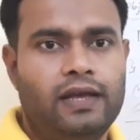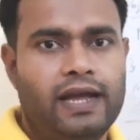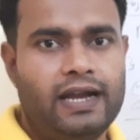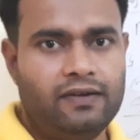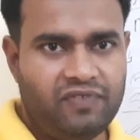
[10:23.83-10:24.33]

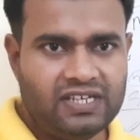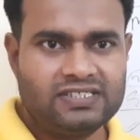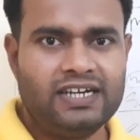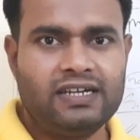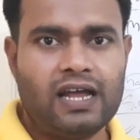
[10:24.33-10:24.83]
And
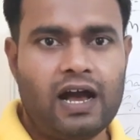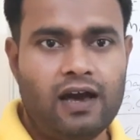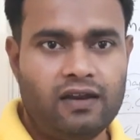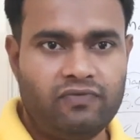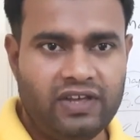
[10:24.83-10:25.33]
WeakSet
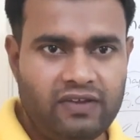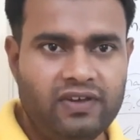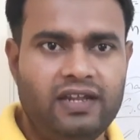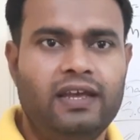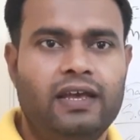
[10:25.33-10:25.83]
are
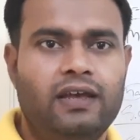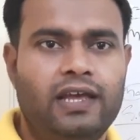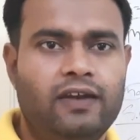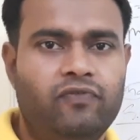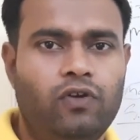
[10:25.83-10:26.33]
very
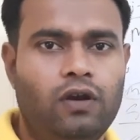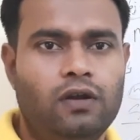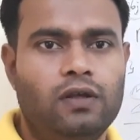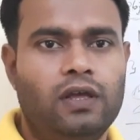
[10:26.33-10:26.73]
helpful